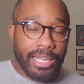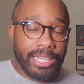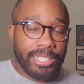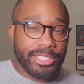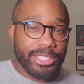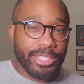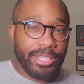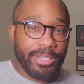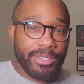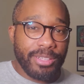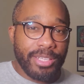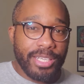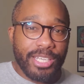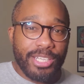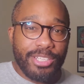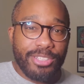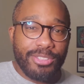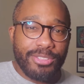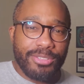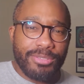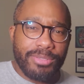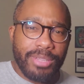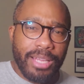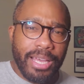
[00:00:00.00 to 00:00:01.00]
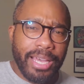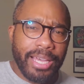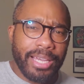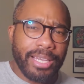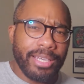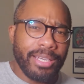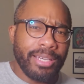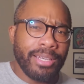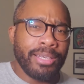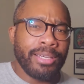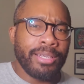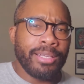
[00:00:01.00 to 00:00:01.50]
kind of turn it into
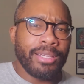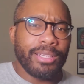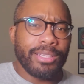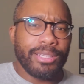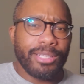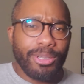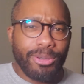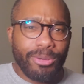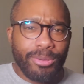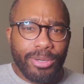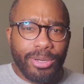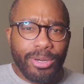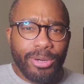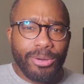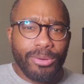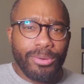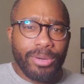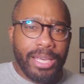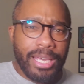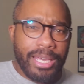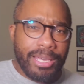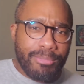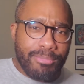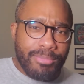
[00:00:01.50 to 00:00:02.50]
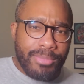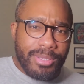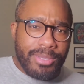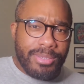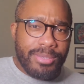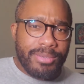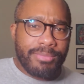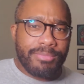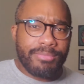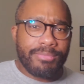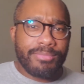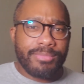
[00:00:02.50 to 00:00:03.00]
like logo,
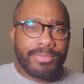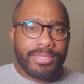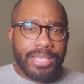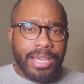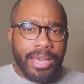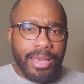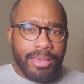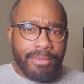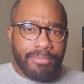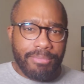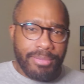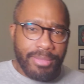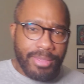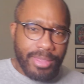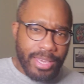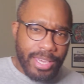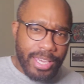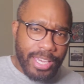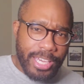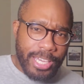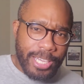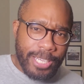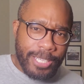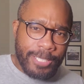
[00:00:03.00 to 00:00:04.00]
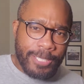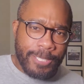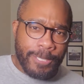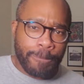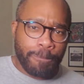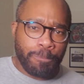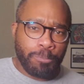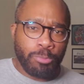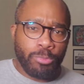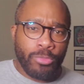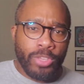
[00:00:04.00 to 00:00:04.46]
emblem type things